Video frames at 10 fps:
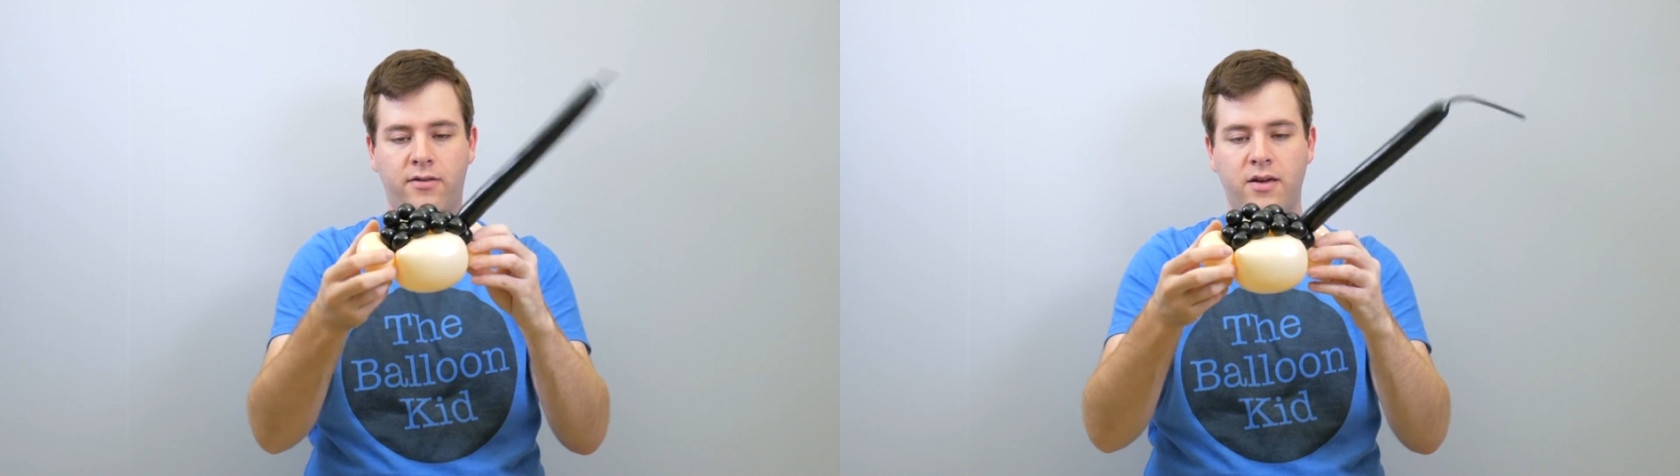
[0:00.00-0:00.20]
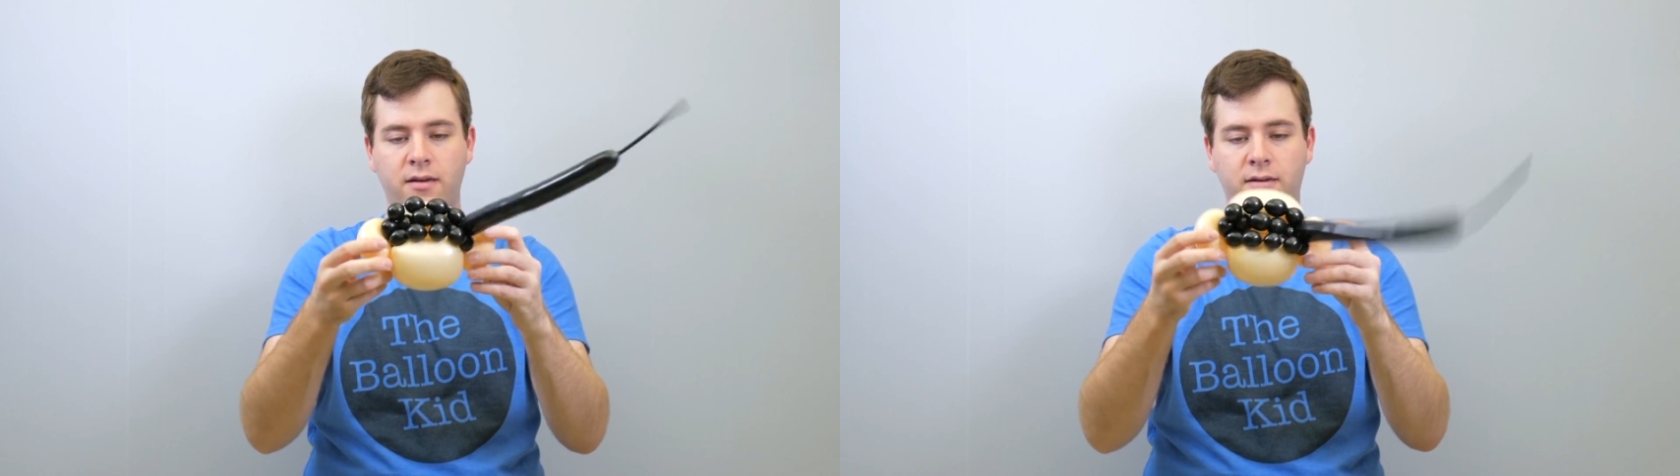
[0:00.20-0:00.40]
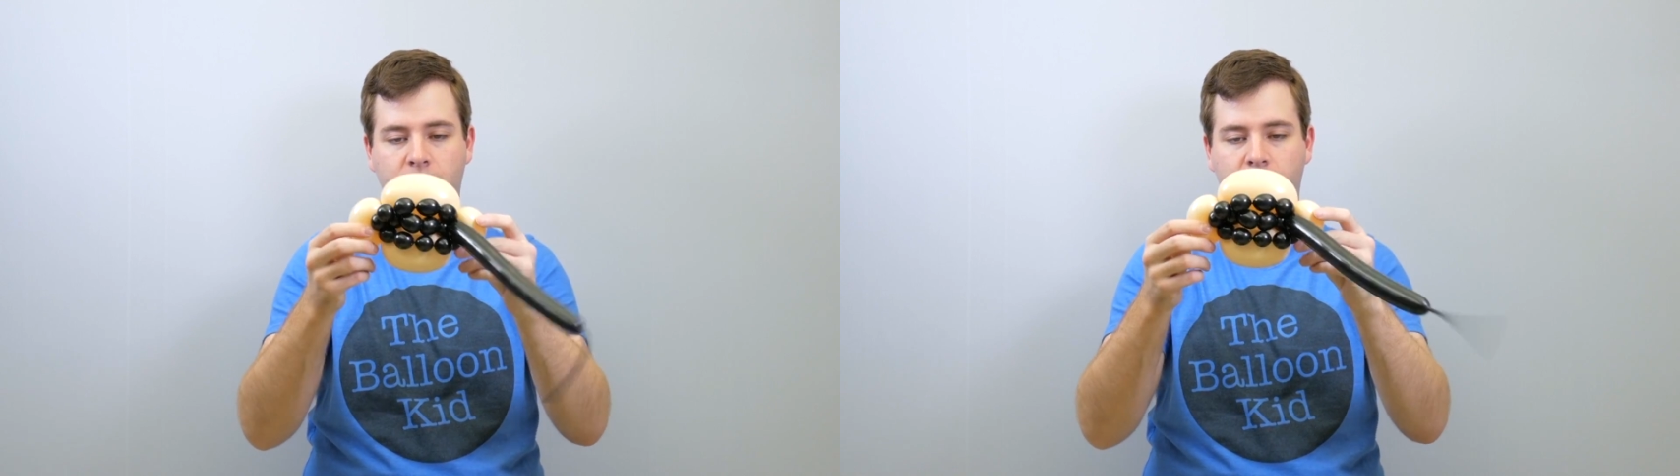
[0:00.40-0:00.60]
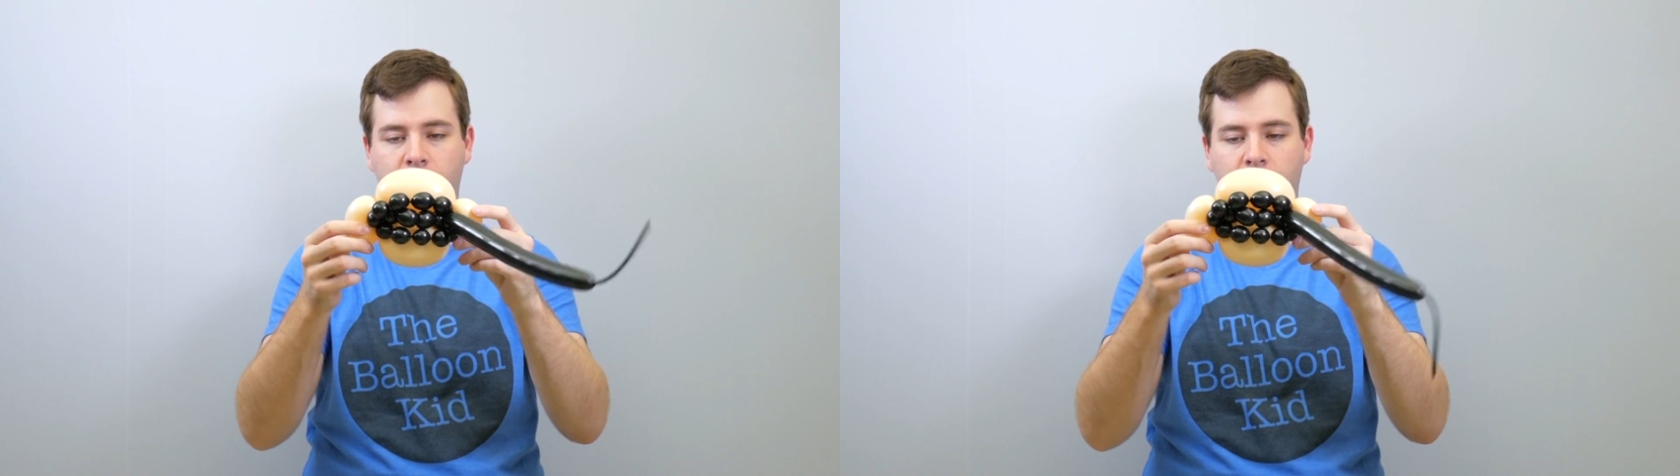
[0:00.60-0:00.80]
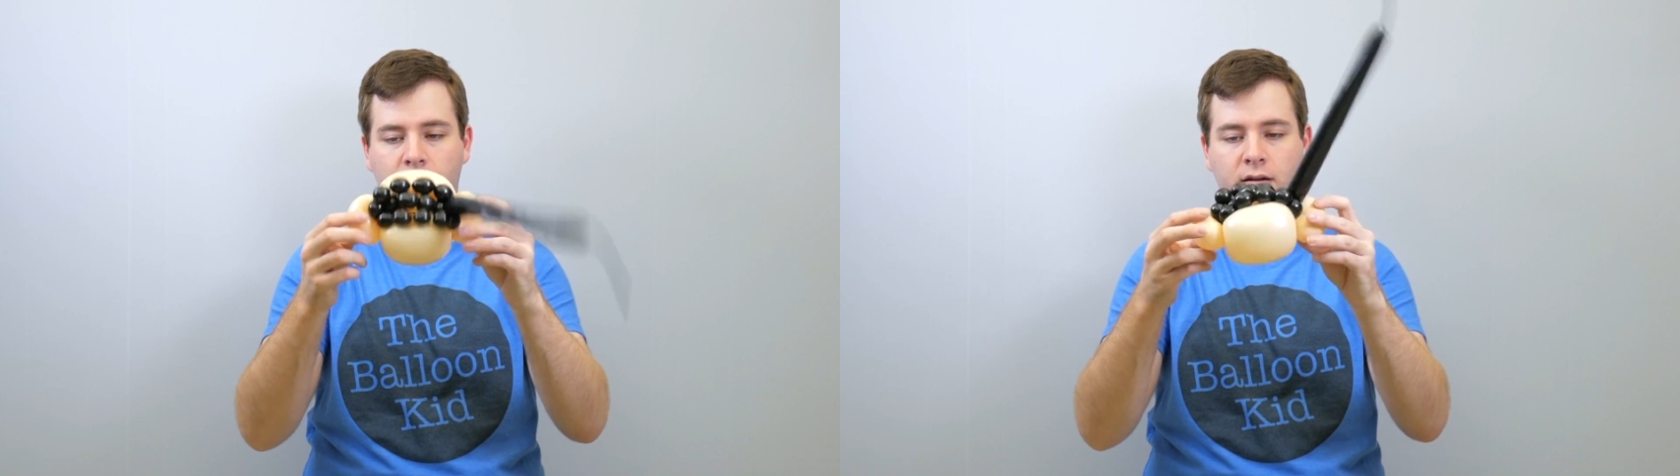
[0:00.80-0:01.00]
this
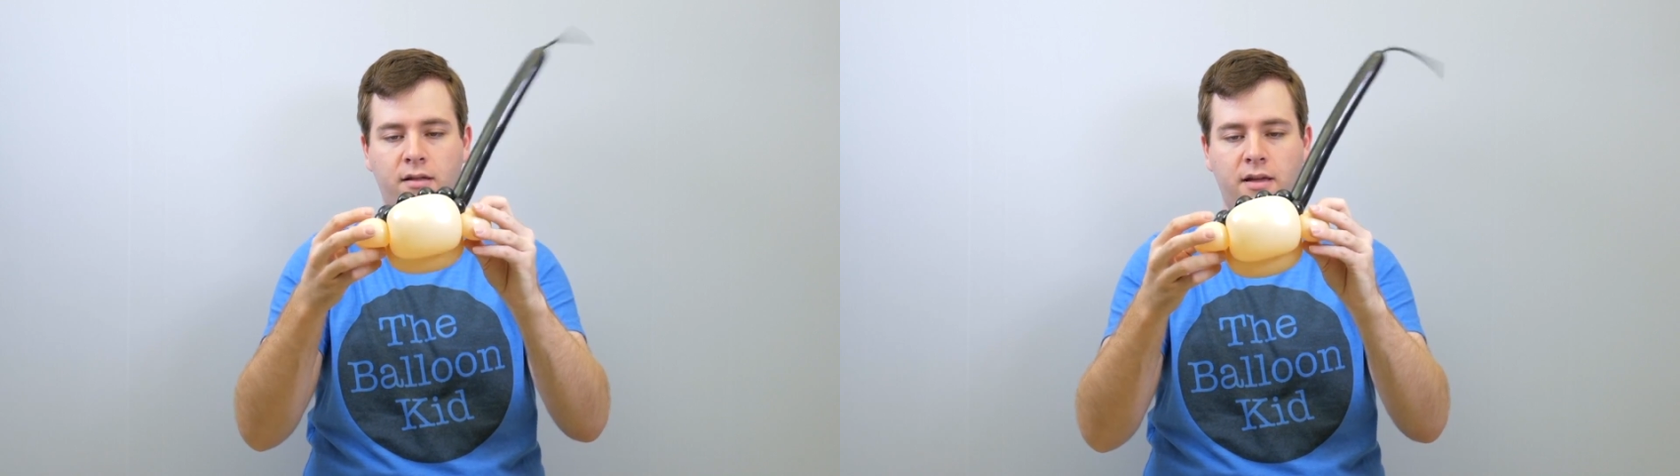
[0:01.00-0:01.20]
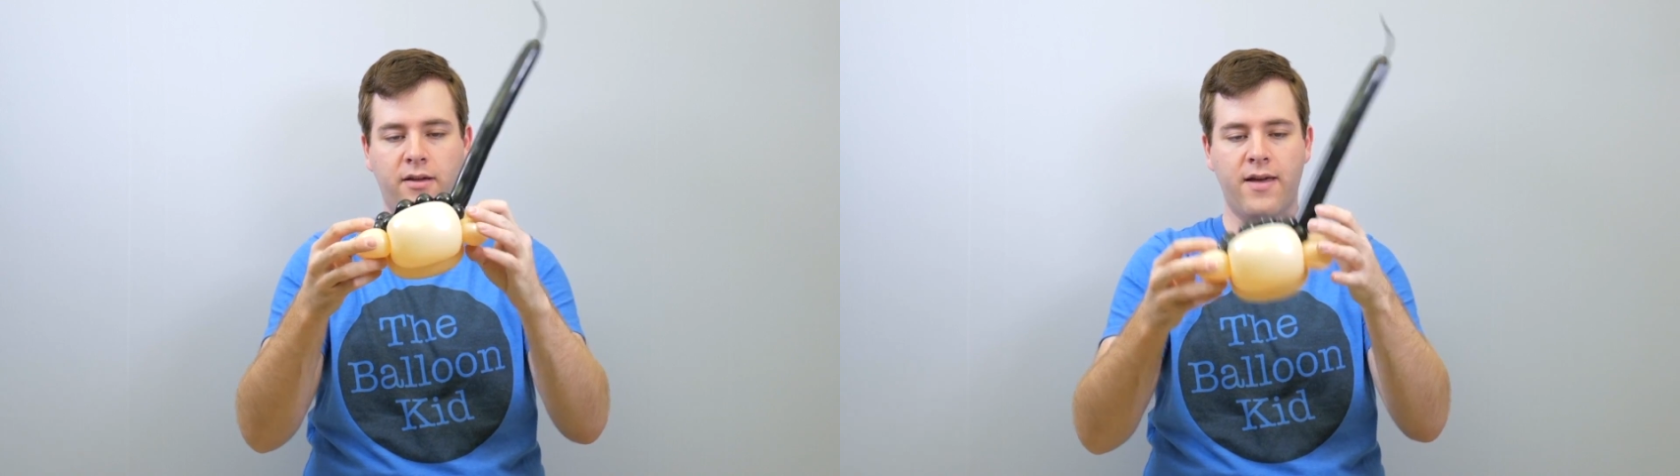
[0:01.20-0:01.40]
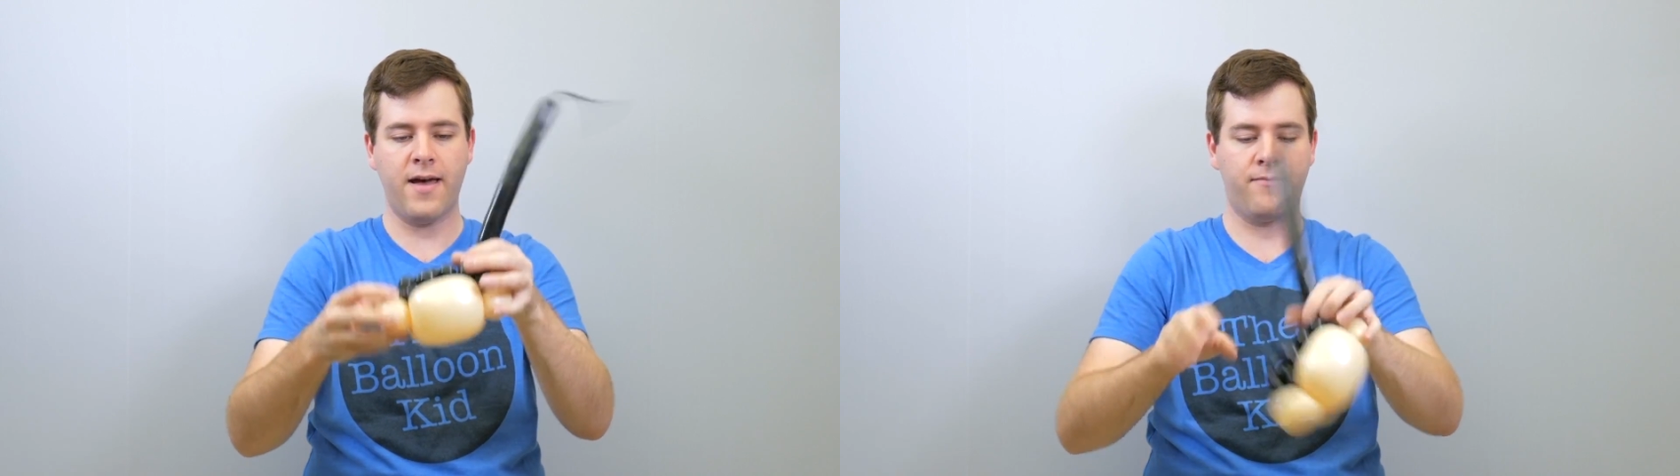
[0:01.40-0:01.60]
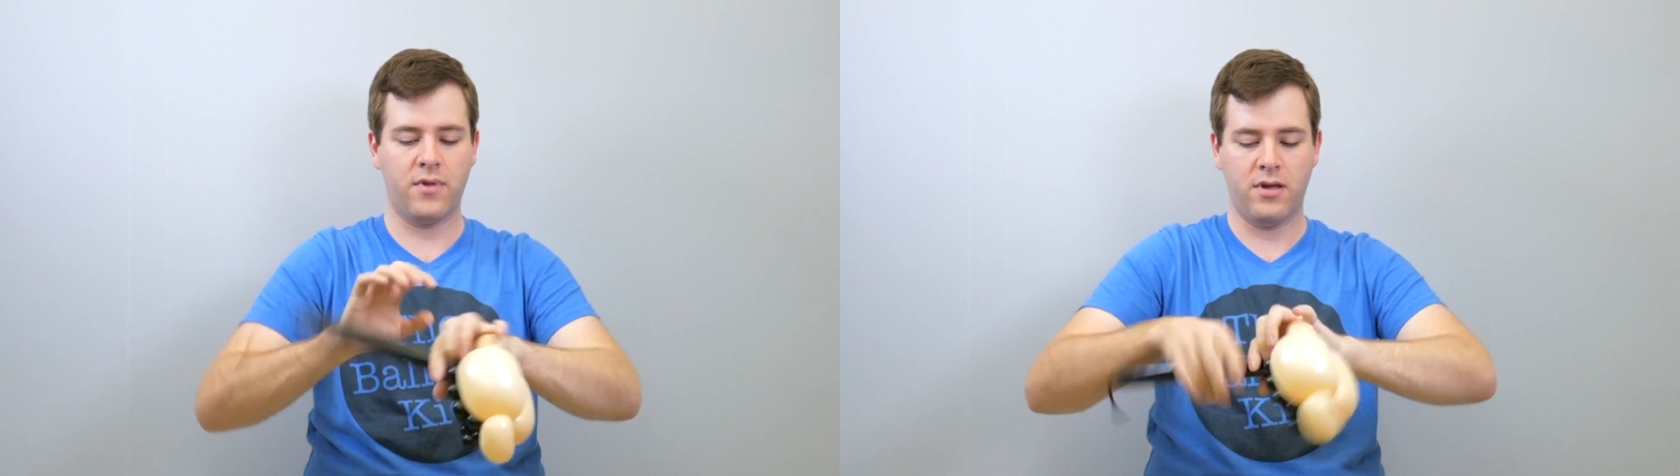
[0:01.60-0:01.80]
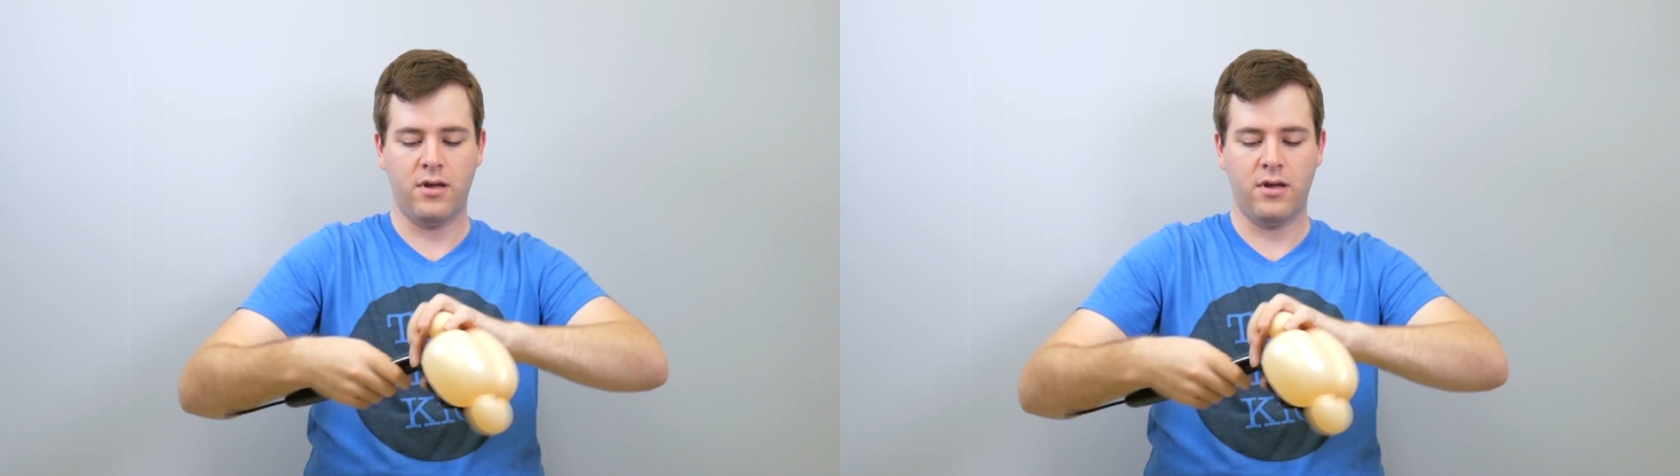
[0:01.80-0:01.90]
looking like that.